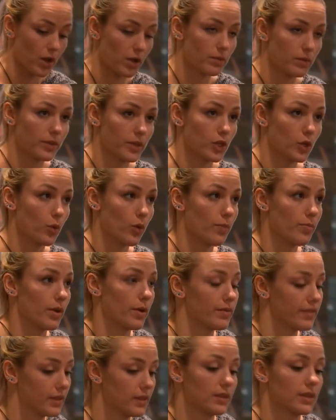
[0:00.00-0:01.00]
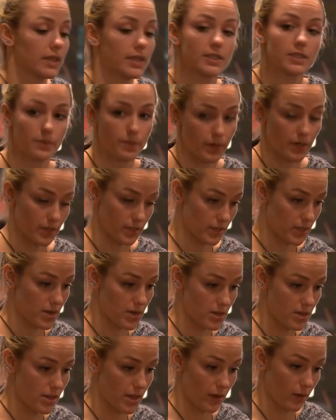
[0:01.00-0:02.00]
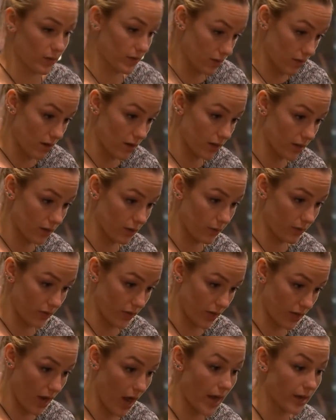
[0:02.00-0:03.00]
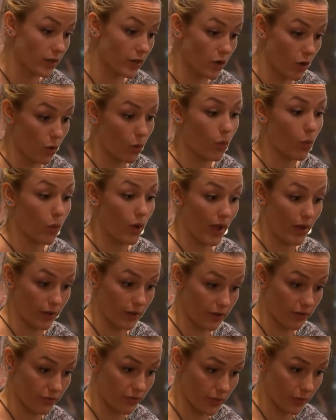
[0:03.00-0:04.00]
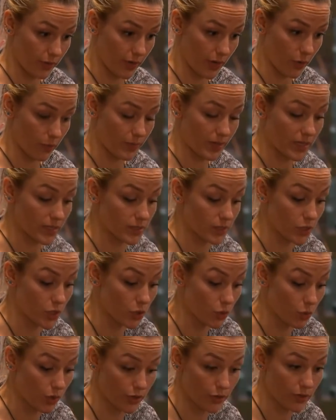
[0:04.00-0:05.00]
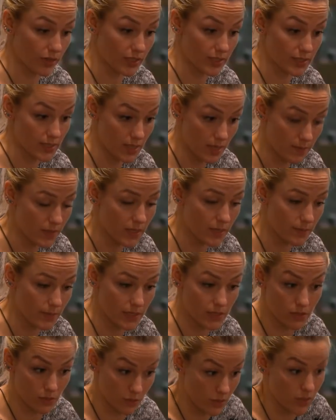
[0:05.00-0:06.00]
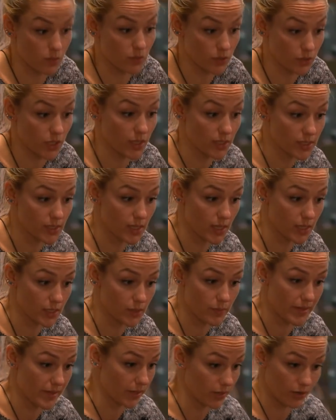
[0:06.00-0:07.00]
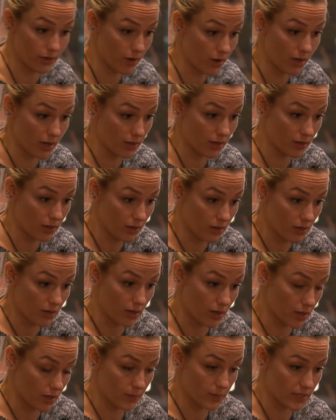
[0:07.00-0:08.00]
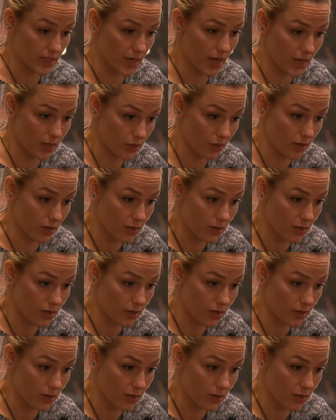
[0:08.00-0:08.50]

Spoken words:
You were probably the least person that I was talking to in that. I know how you're feeling right now, because you are doing the same thing to me as you did with Jesse last week. You're not 100%,